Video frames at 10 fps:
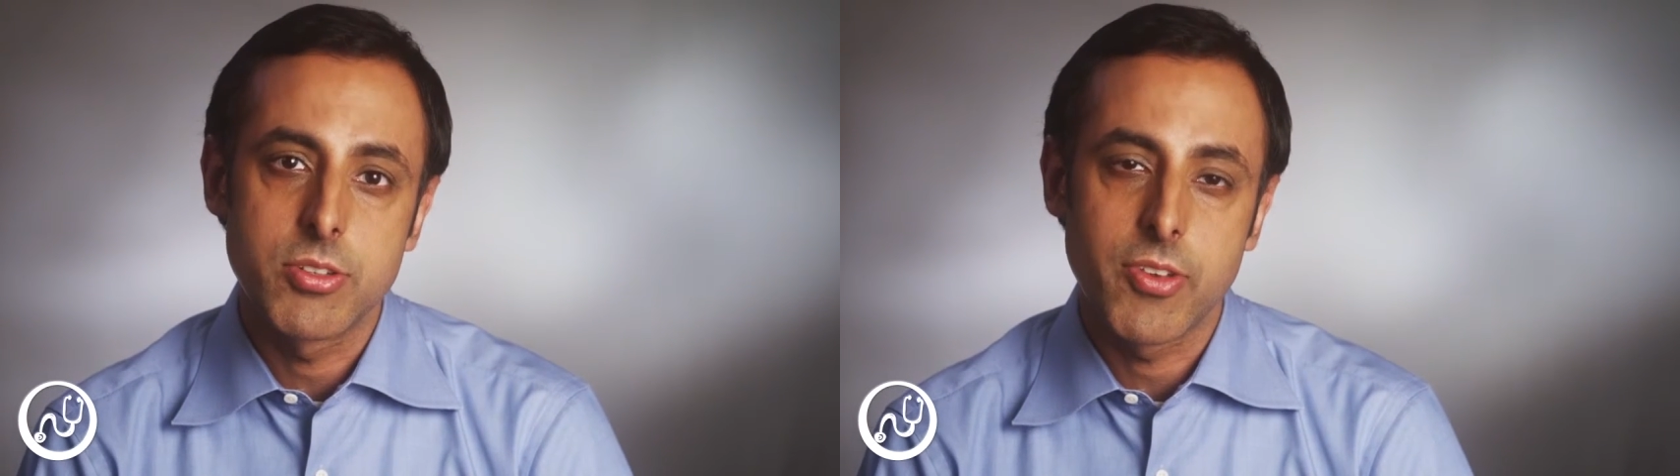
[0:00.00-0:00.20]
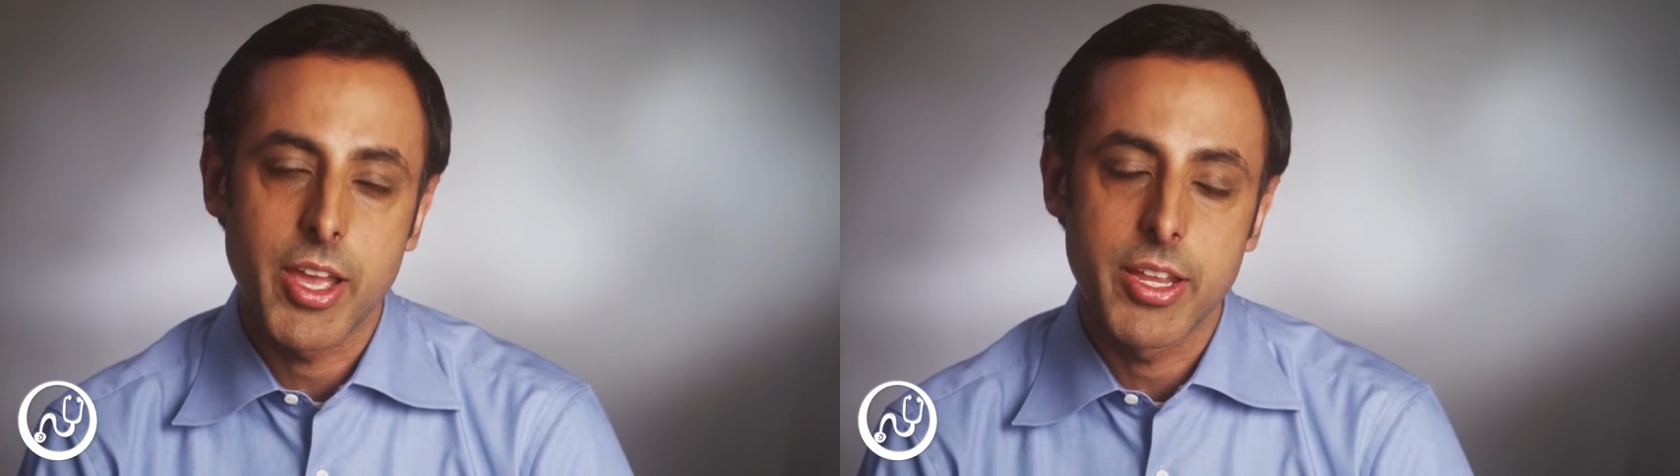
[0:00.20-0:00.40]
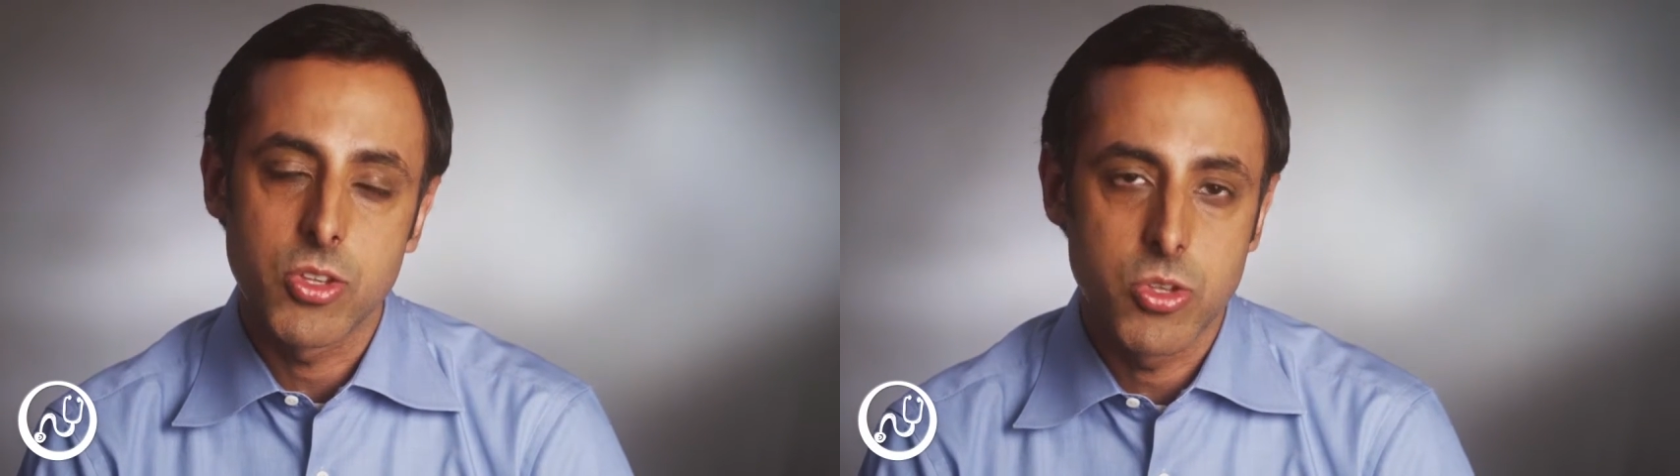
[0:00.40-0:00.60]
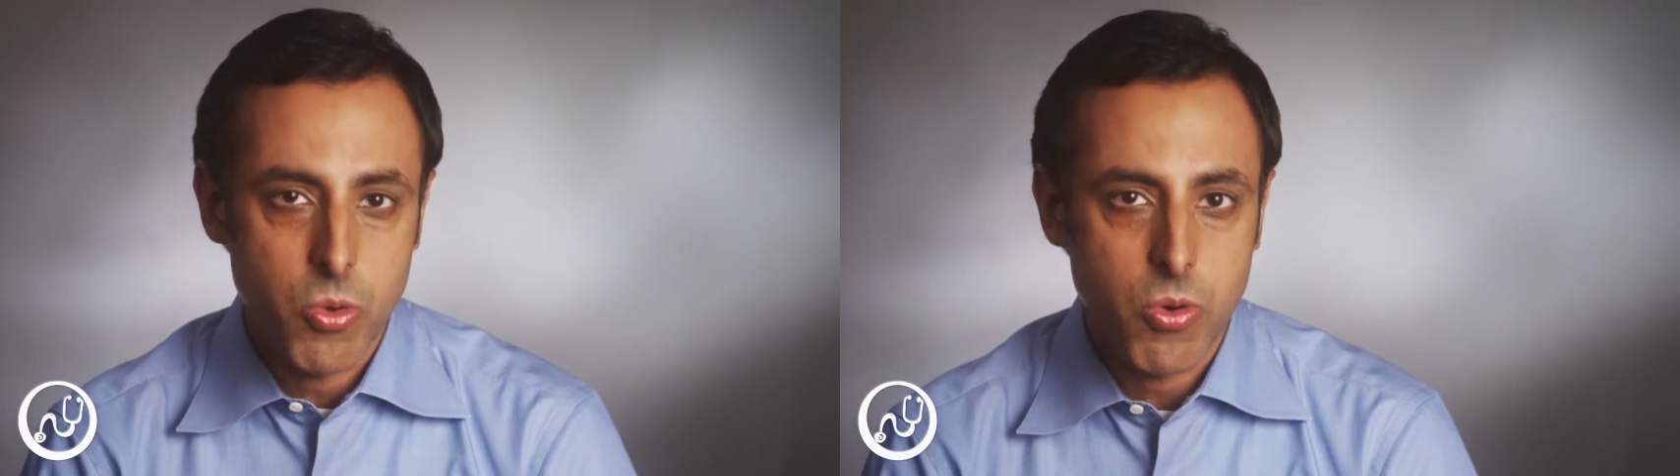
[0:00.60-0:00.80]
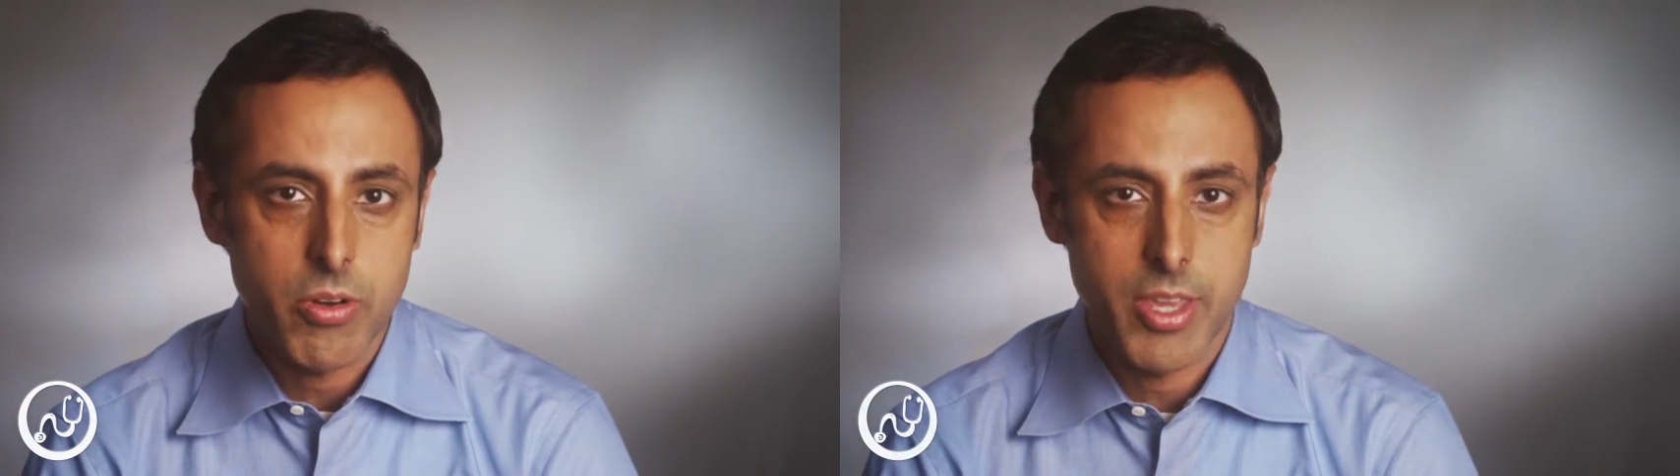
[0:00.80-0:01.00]
fight
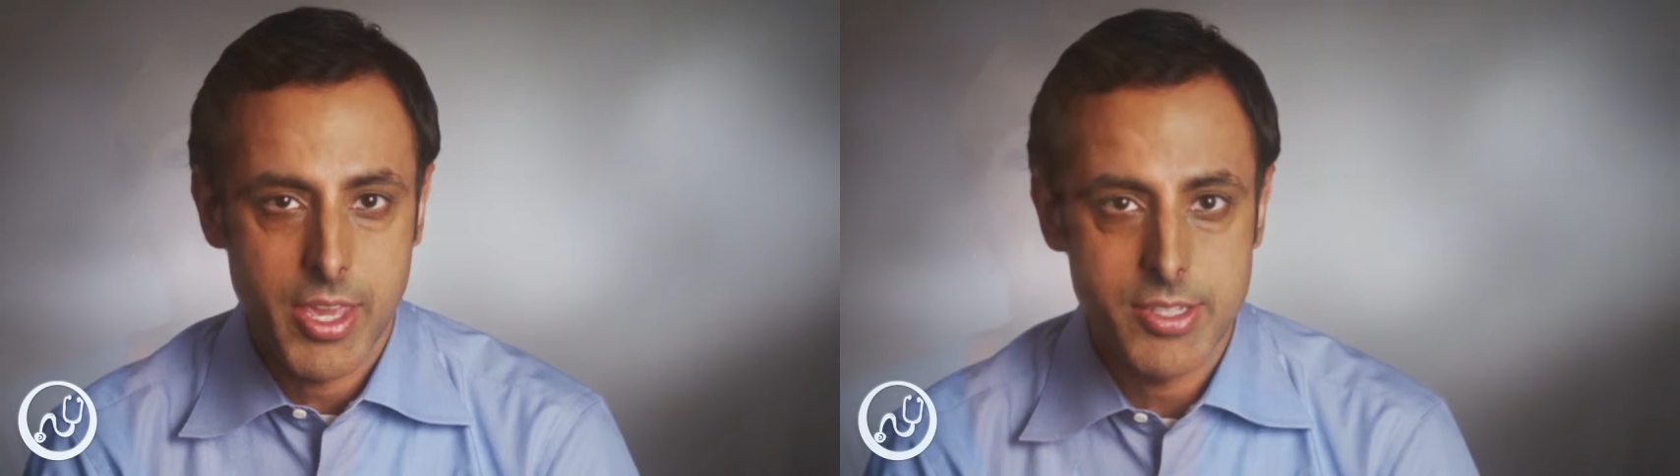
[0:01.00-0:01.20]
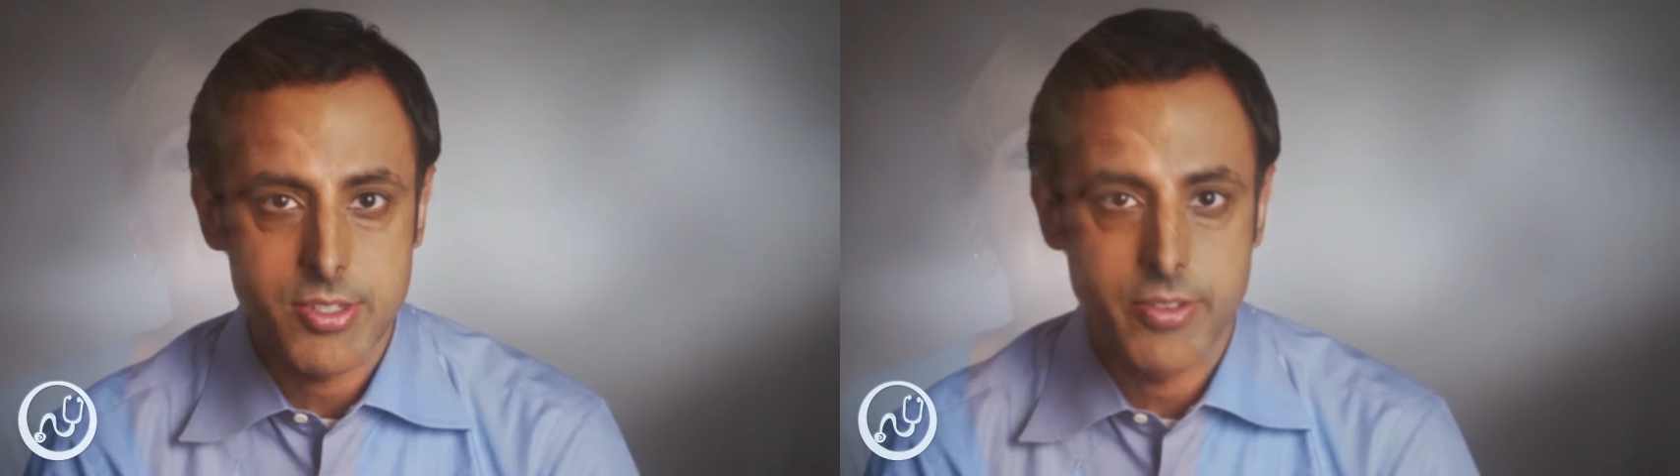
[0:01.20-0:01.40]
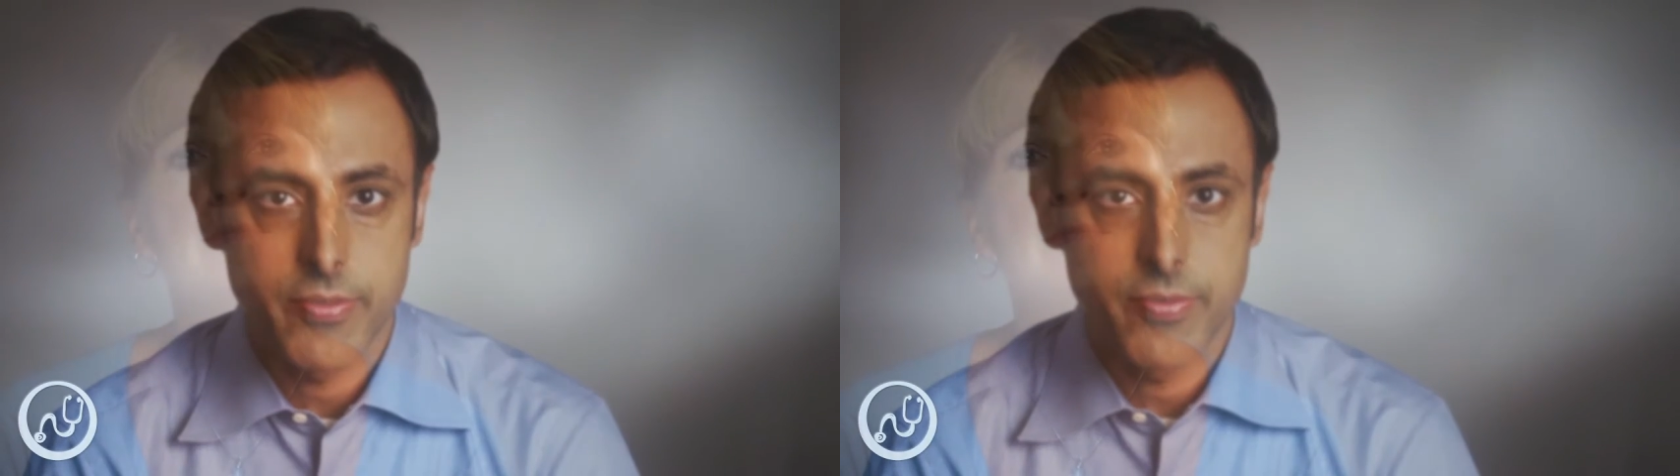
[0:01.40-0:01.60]
your cancer.